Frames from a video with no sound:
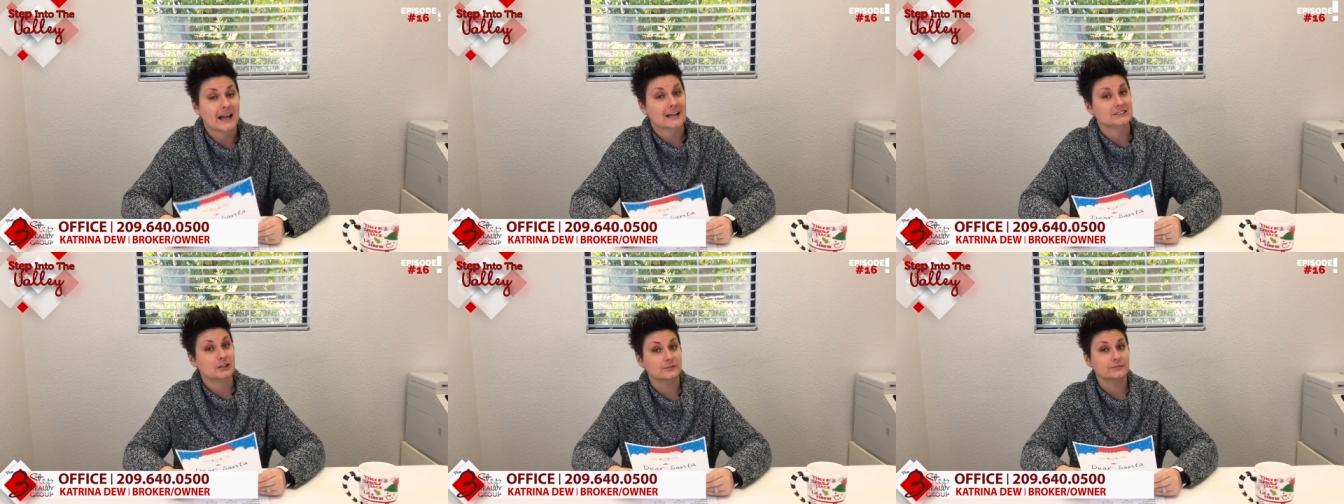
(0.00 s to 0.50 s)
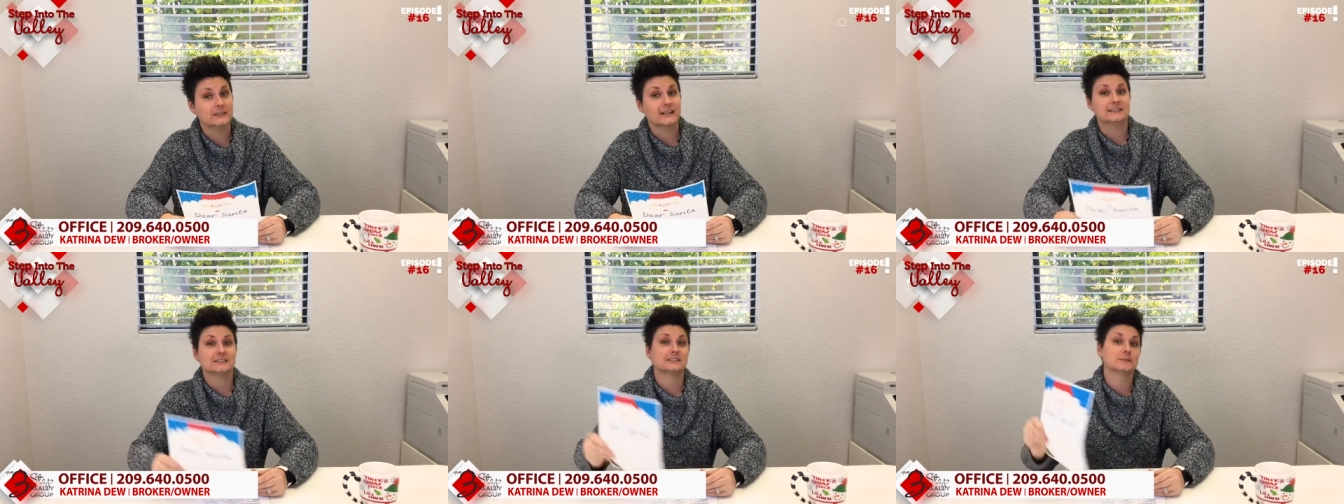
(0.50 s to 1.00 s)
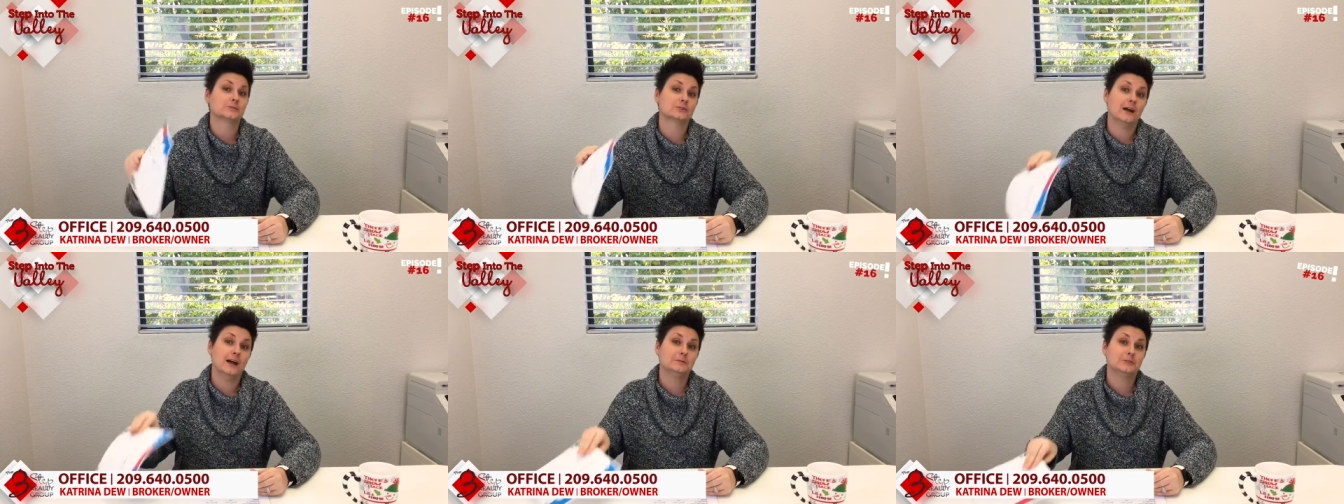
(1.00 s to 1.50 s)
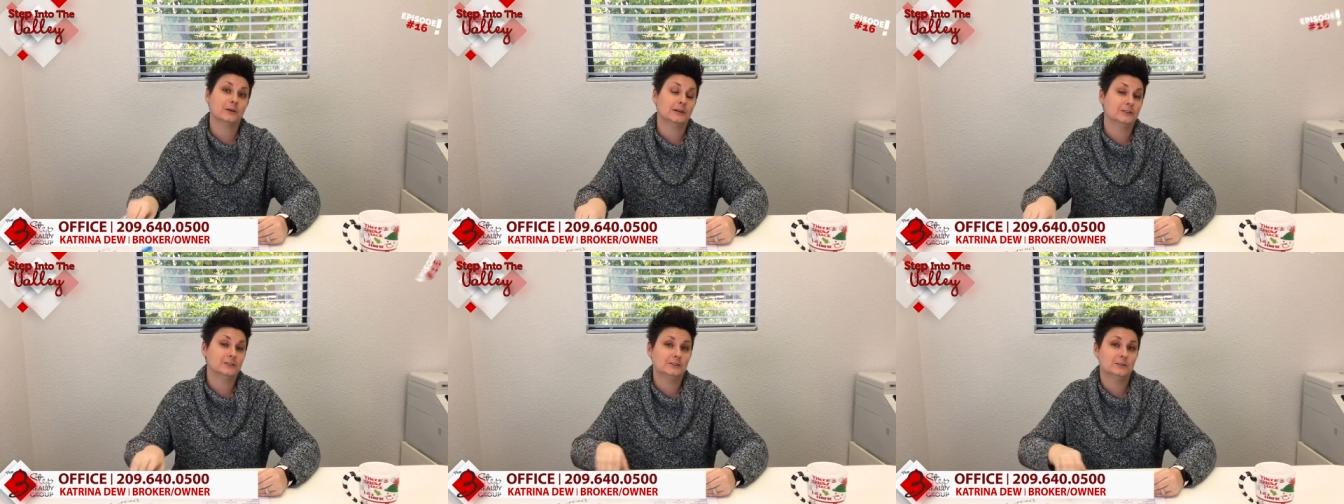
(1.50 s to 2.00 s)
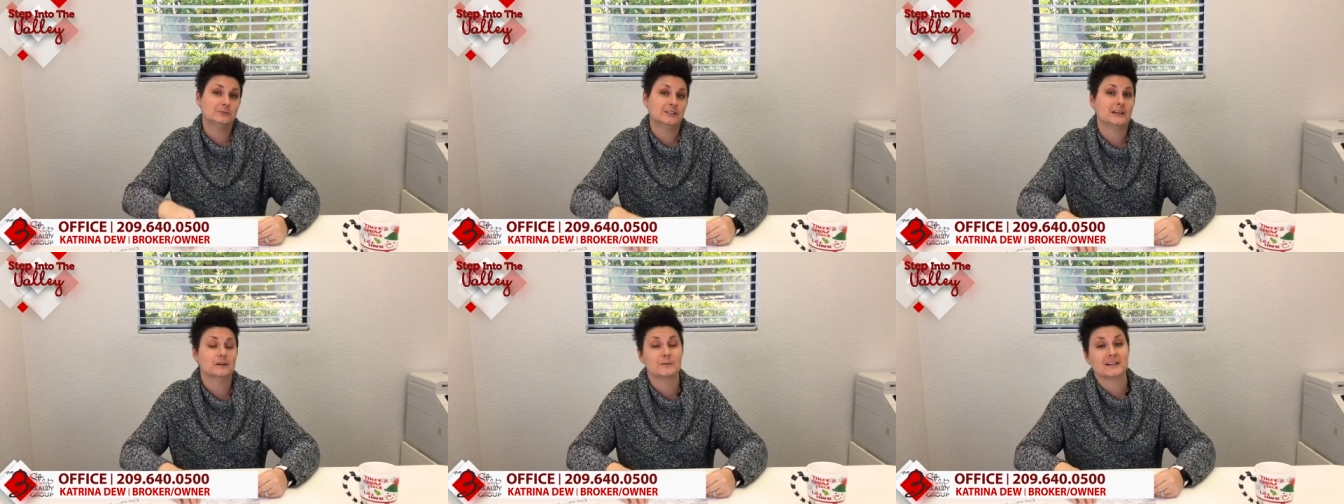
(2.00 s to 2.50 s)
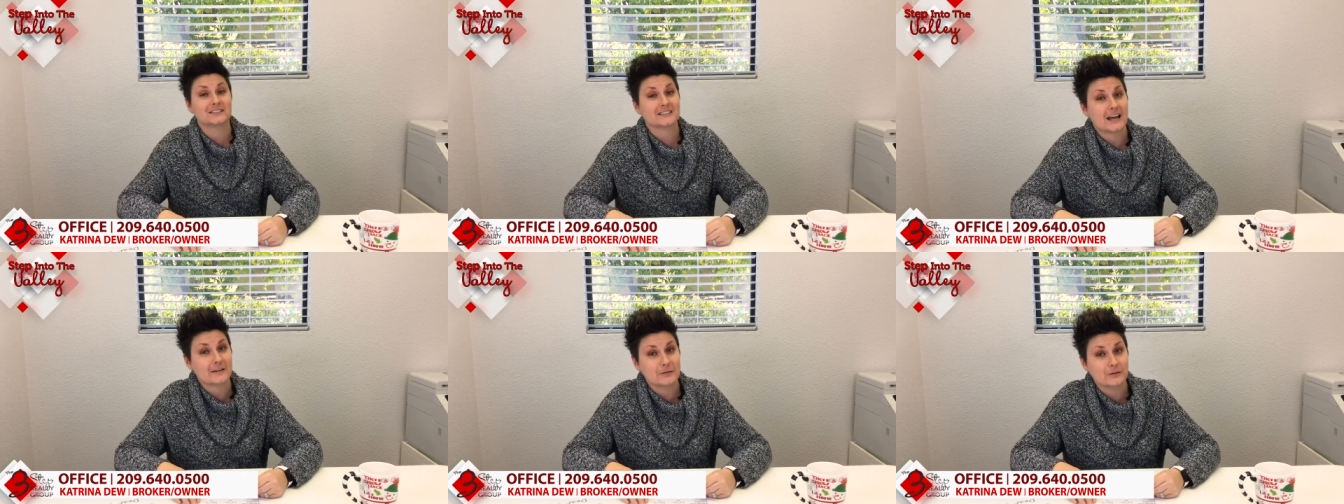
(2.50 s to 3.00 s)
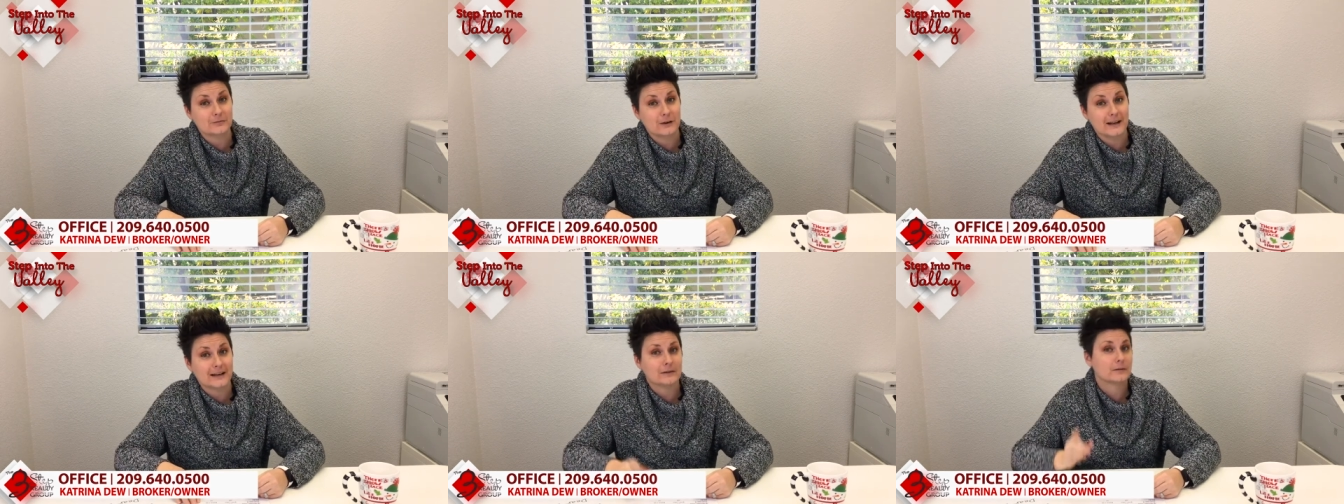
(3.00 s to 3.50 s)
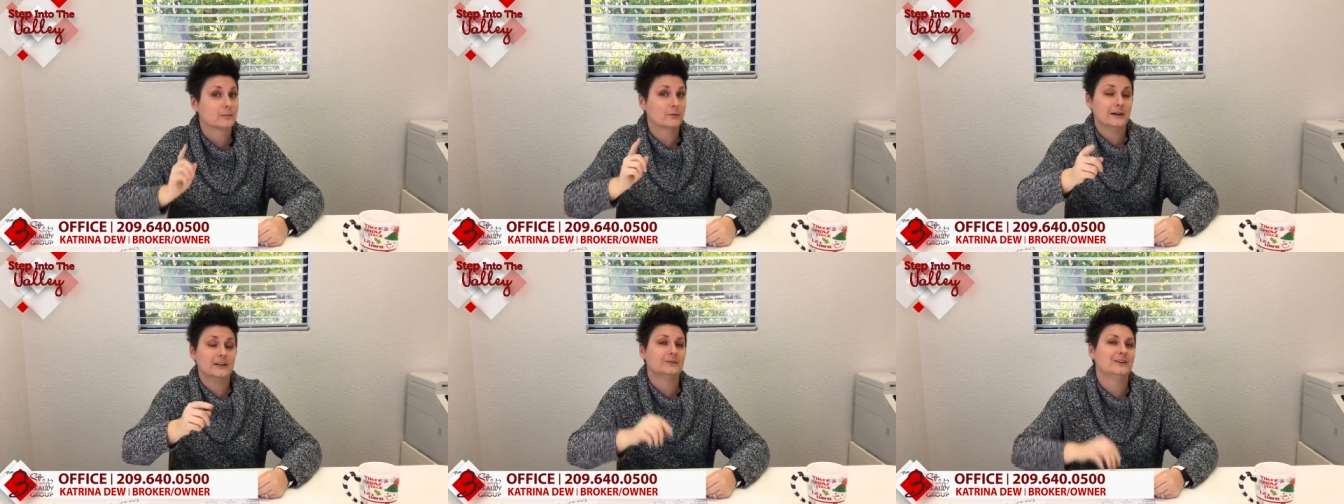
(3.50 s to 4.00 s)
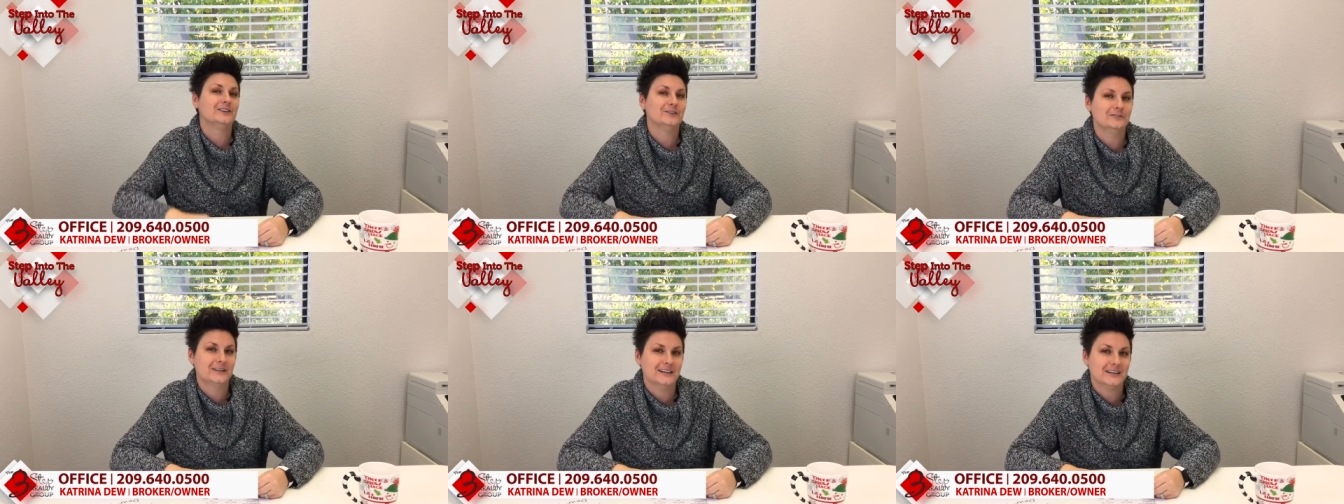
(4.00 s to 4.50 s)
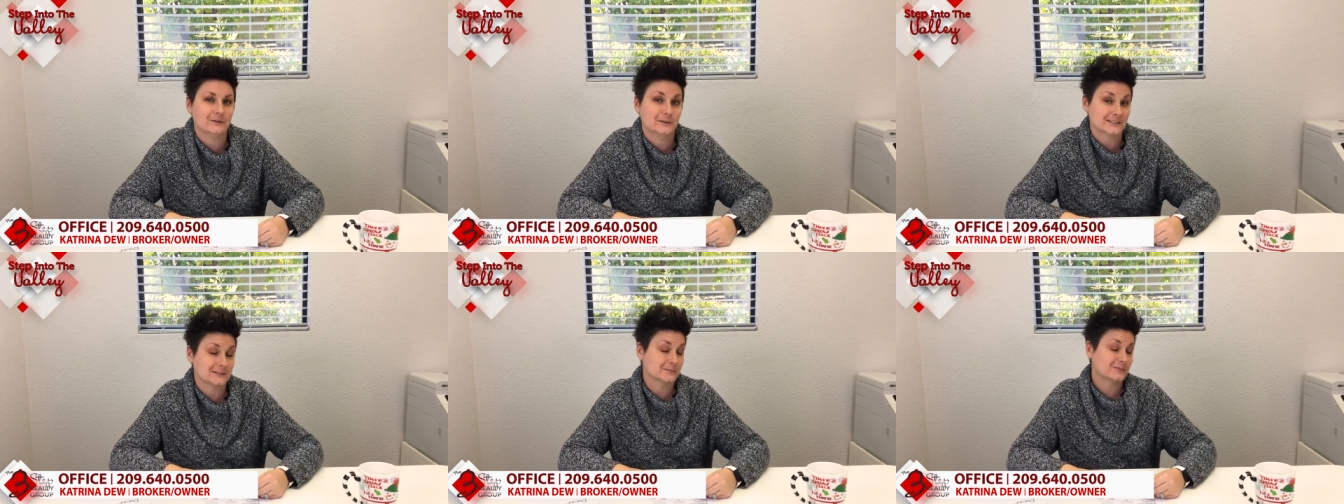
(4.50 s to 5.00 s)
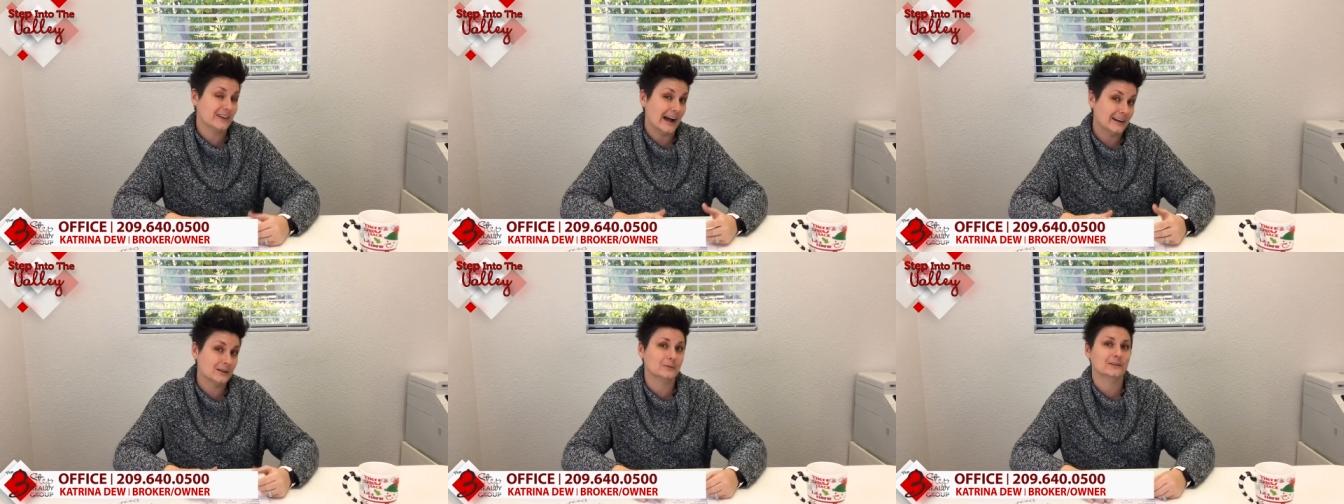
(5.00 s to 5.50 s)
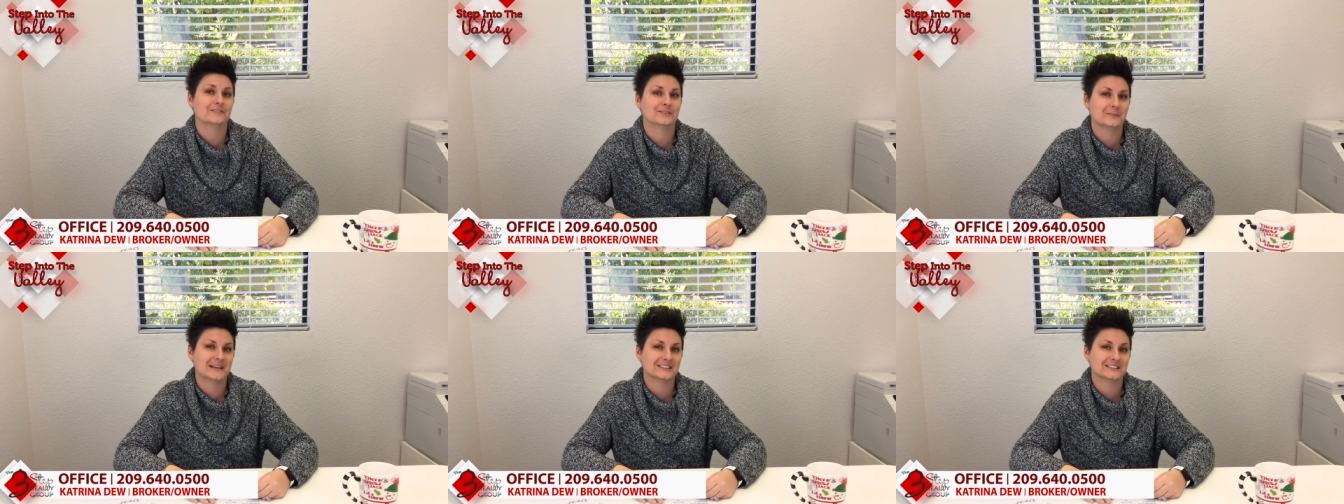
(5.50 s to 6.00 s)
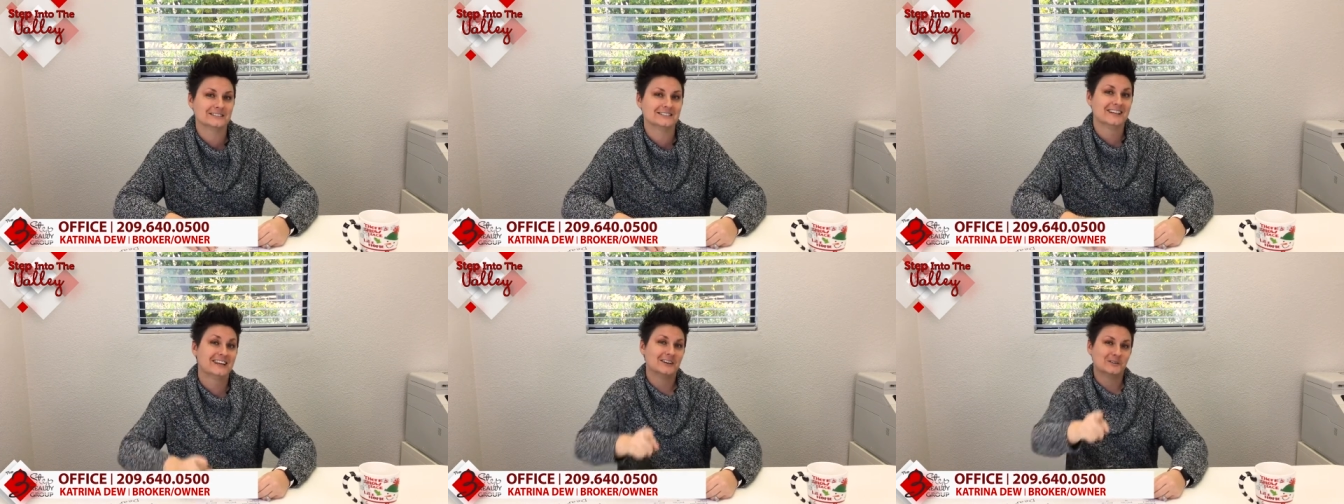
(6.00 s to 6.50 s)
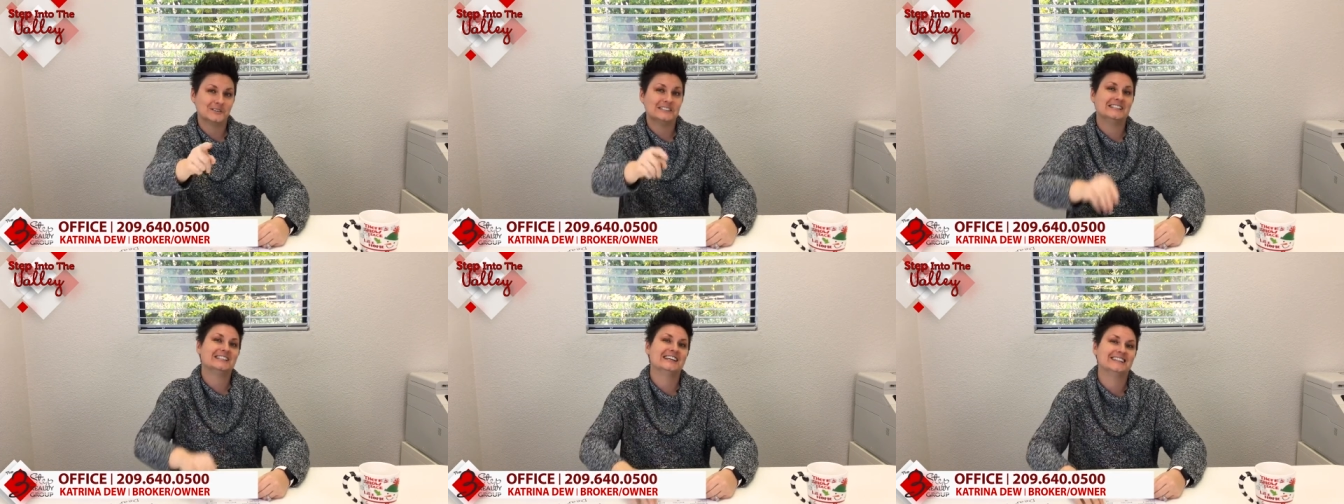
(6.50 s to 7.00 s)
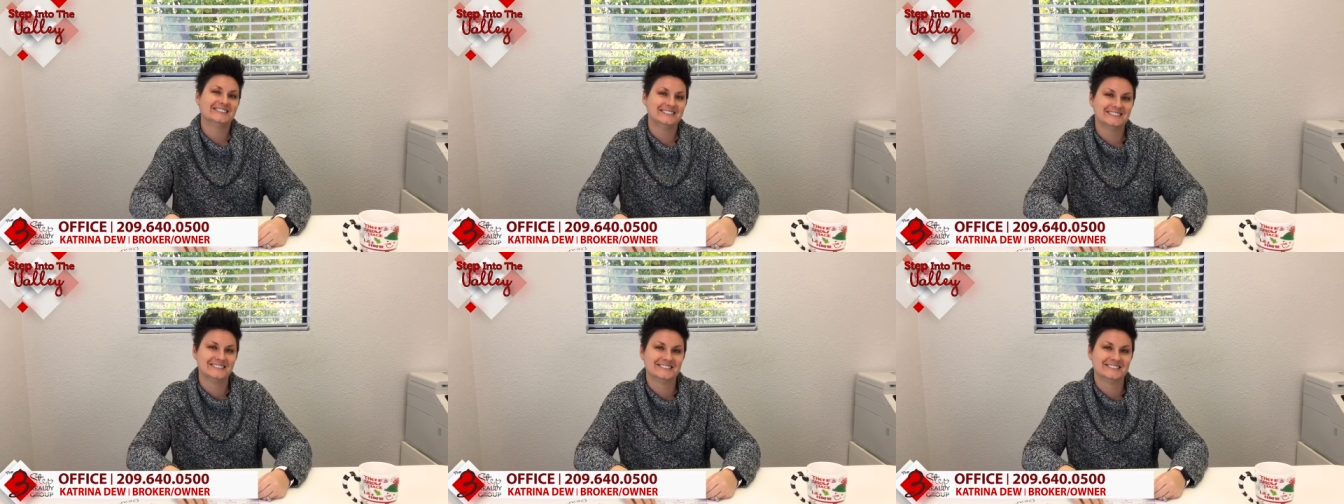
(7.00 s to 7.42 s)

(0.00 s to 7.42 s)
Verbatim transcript: And don't forget to subscribe to our YouTube channel because every Friday we bring you a new video with some valuable information. We'll see you then.